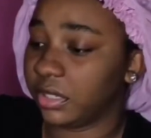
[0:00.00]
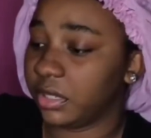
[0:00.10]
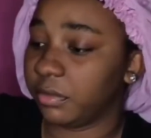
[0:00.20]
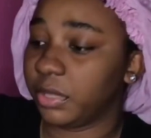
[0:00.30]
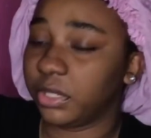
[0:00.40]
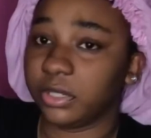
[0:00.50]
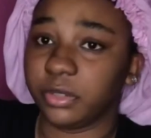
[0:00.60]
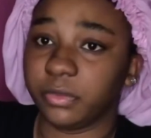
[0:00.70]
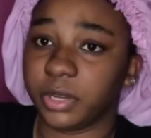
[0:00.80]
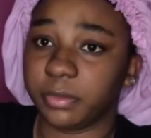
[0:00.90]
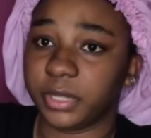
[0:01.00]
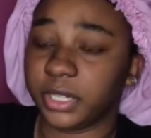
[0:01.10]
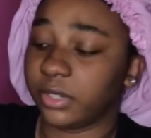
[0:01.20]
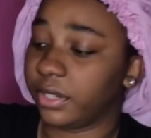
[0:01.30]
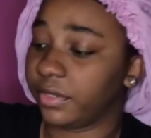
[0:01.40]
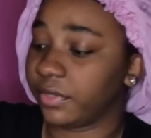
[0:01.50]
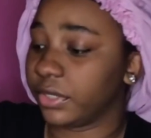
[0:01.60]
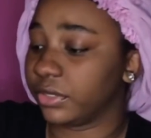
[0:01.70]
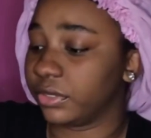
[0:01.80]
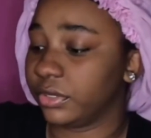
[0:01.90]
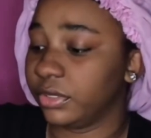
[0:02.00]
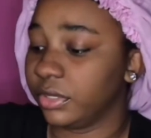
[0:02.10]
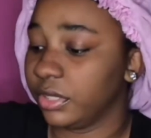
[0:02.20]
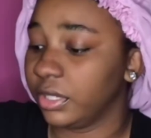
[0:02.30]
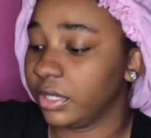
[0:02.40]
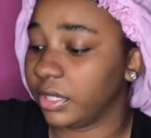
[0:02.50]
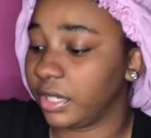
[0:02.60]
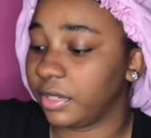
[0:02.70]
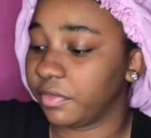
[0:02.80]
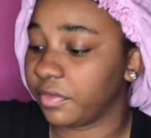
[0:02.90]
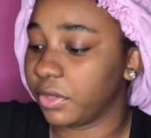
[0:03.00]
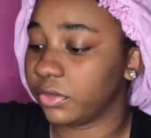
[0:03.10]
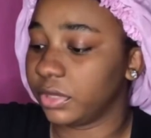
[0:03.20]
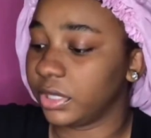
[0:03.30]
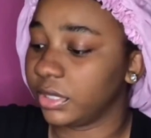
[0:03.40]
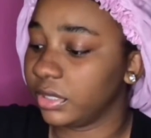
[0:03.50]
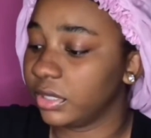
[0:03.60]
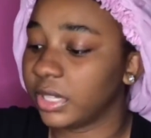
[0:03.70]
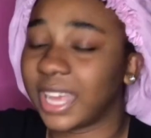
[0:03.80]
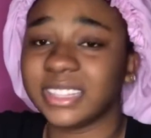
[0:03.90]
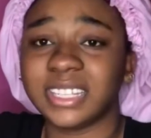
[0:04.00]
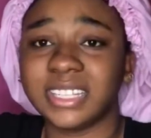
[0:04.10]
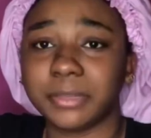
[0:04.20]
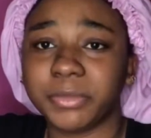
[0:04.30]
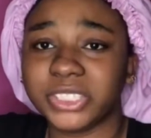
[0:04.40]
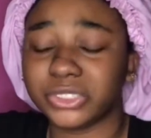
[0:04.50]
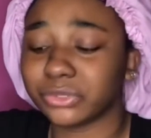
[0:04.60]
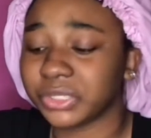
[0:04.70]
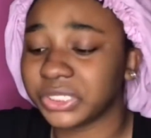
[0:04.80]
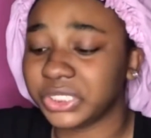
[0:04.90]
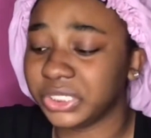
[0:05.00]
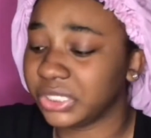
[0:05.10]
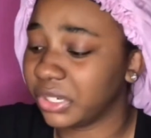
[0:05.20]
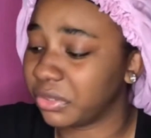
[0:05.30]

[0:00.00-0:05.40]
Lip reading: Put the little rubber band on there first. And fold it. I think it'd be scrunchies though.